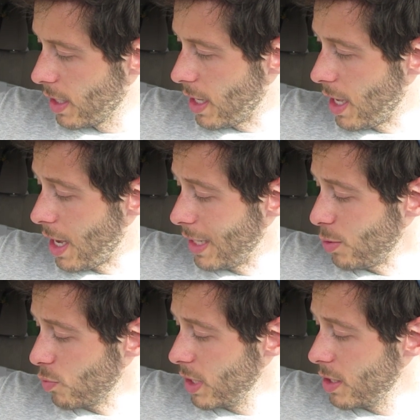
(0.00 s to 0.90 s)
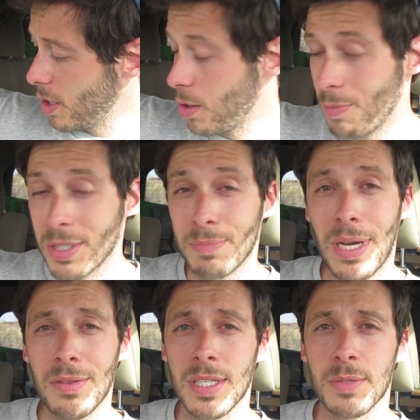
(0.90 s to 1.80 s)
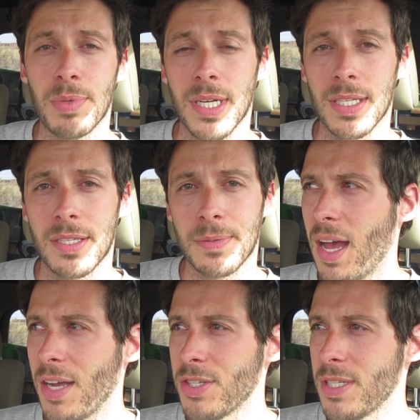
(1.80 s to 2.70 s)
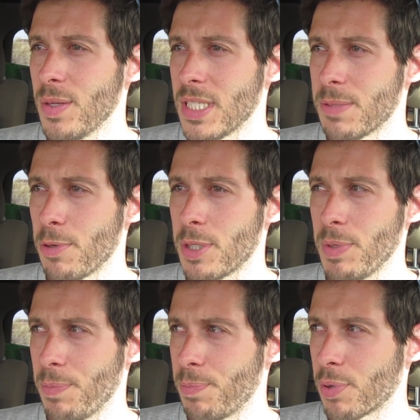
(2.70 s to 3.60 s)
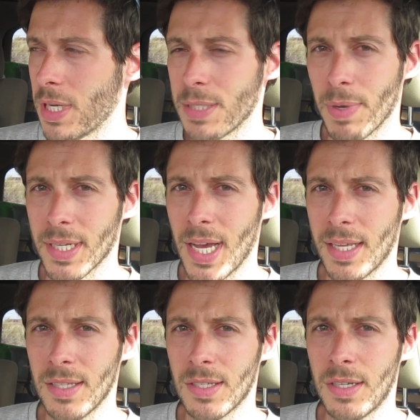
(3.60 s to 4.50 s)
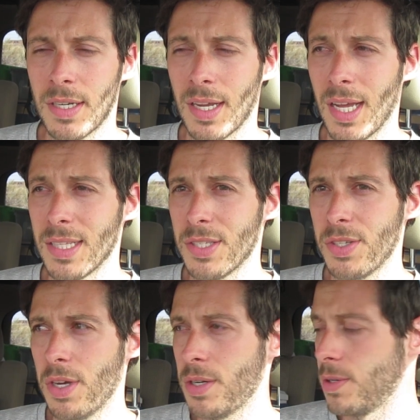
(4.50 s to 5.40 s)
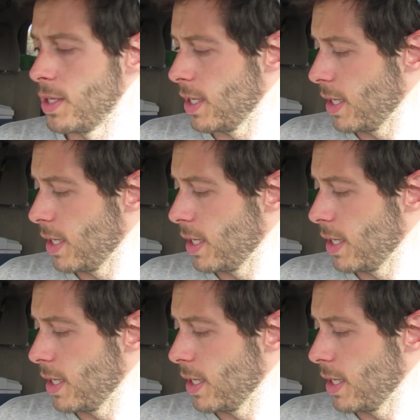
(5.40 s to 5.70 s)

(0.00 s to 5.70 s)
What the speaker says: I don't really know much about this place. I just know that it's supposed to be pretty spectacular, and so